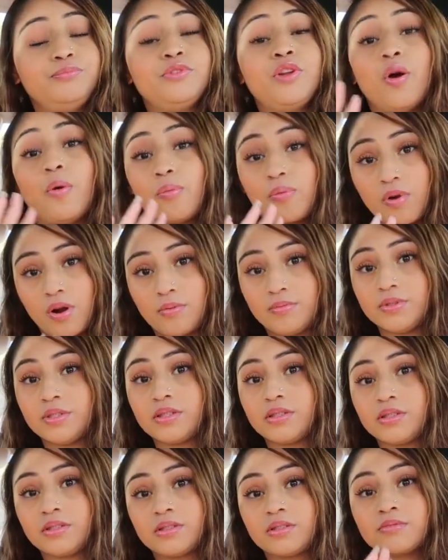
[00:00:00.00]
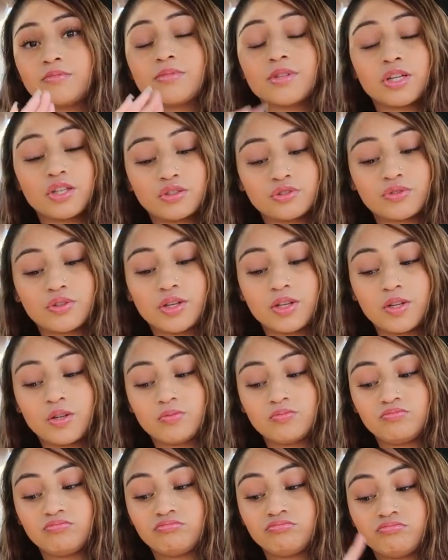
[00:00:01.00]
No promises, but I'll try.
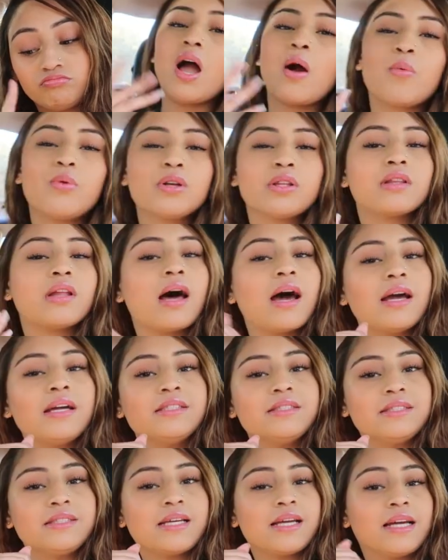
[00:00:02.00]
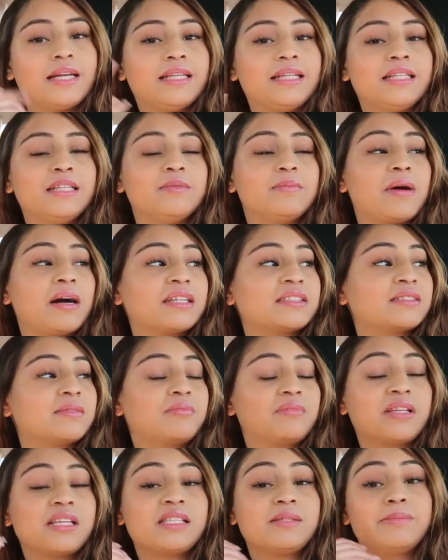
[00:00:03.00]
I would lie and say I need to buy
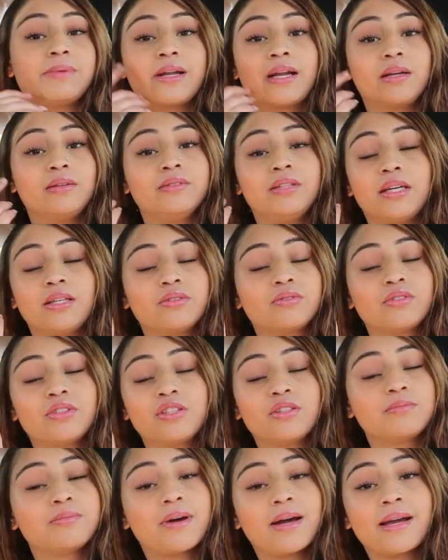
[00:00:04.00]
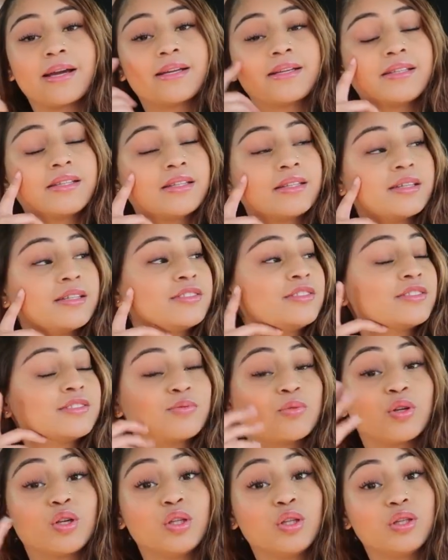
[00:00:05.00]
some things, but I don't need to buy anything. I
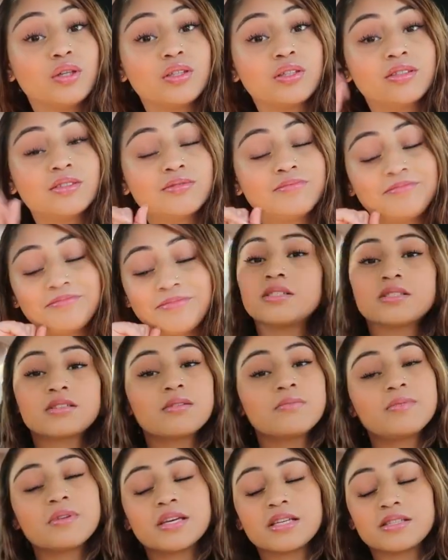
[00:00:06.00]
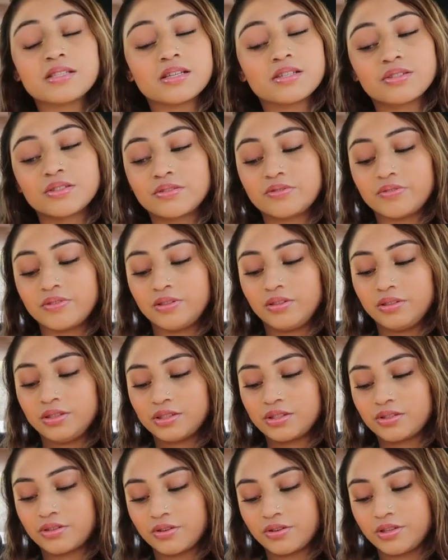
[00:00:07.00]
just want to look. Some days I just feel
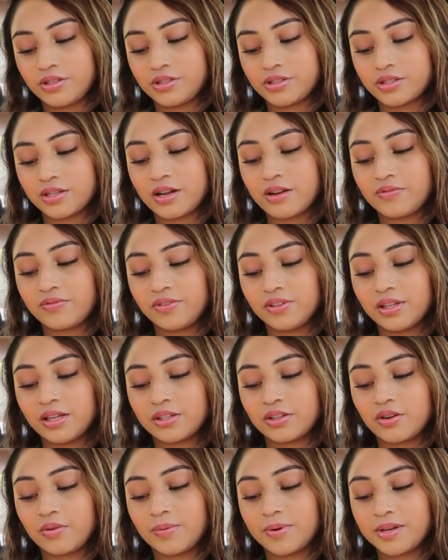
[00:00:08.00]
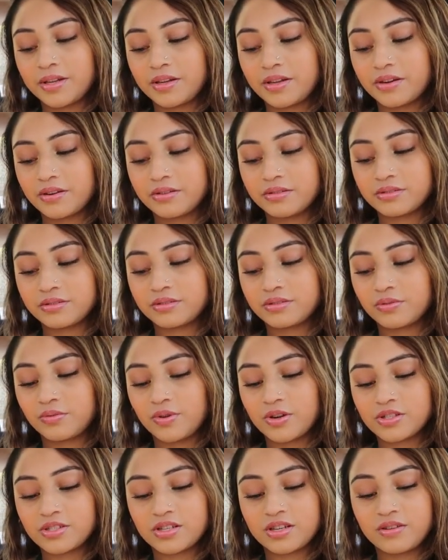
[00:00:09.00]
discouraged, and I feel like nobody cares to
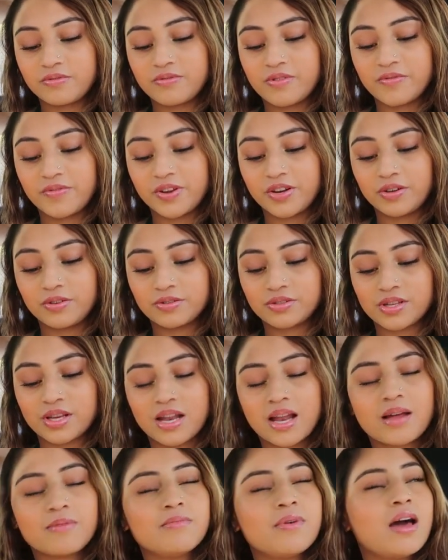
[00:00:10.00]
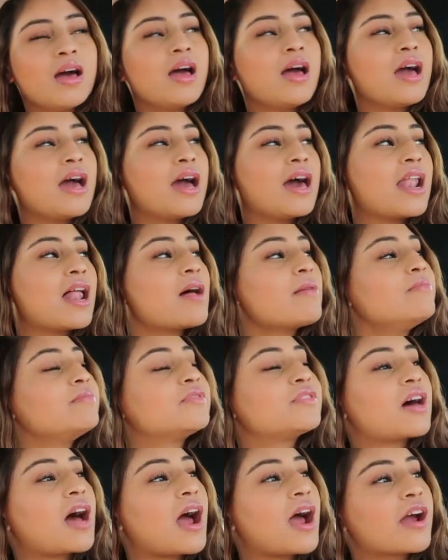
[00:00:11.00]
watch any of my videos. And I'm
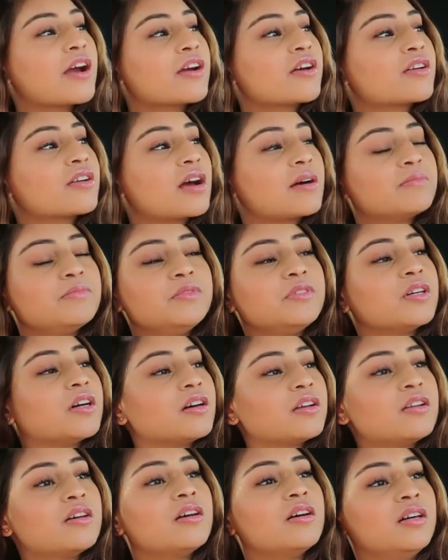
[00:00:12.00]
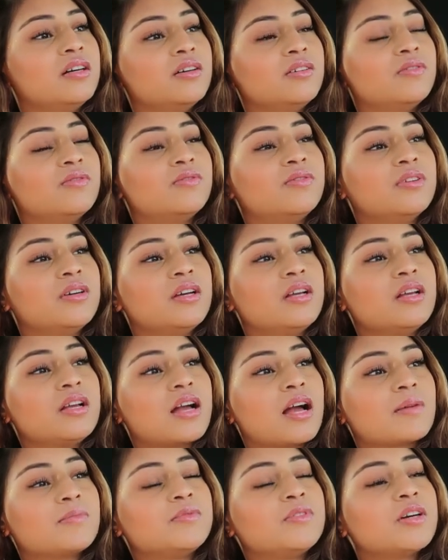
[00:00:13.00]
tired. I'm done
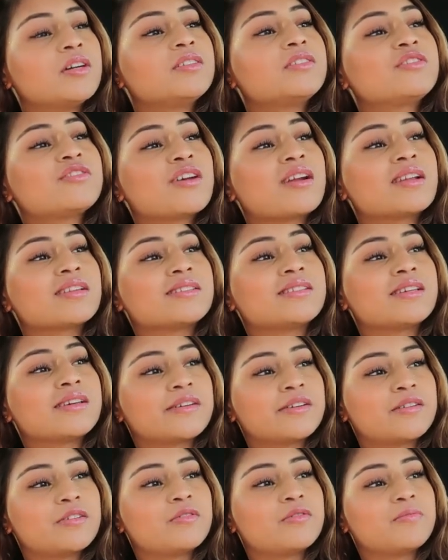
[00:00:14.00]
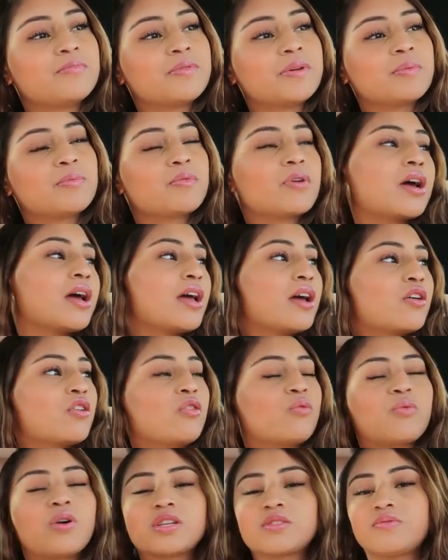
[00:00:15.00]
trying to tell people, hey,
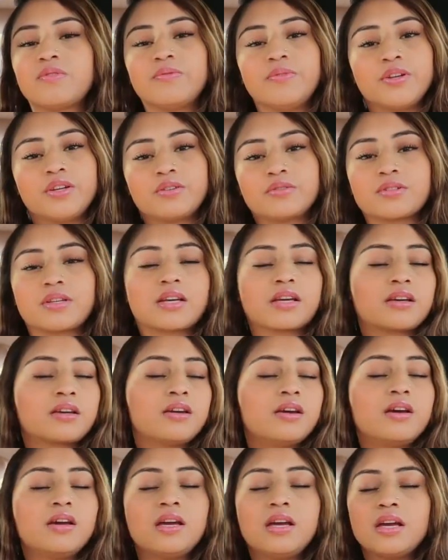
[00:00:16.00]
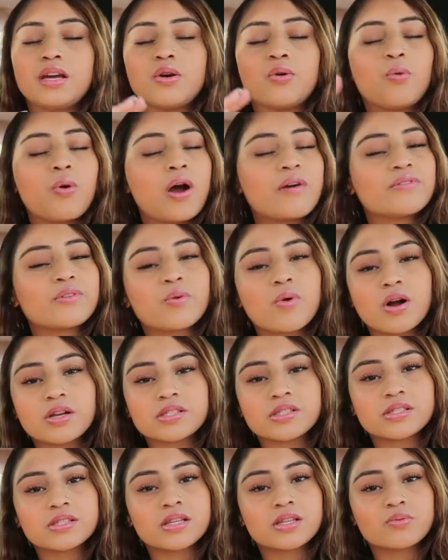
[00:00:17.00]
go watch my videos. Like, whoever
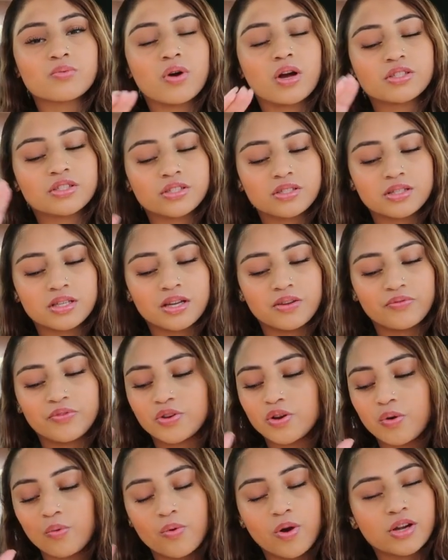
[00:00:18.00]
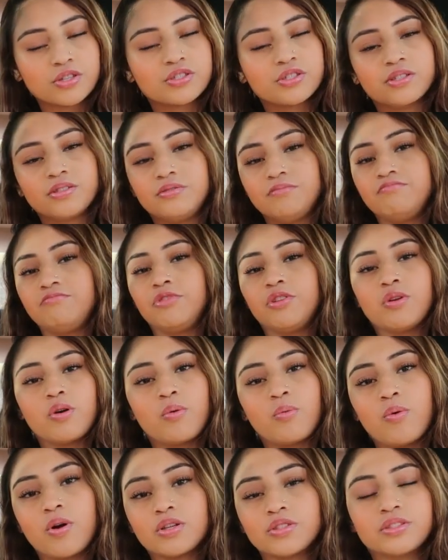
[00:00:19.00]
watches this watches it. If you don't watch it, you
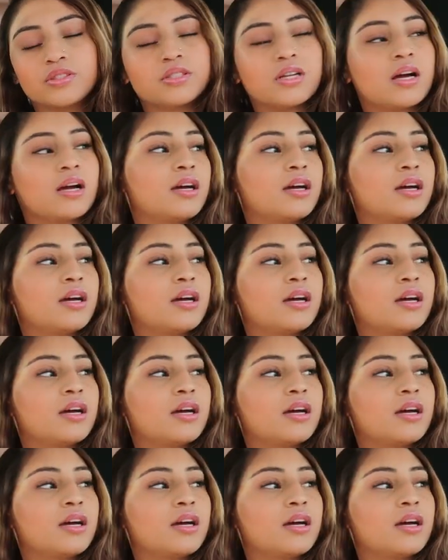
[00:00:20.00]
don't watch it.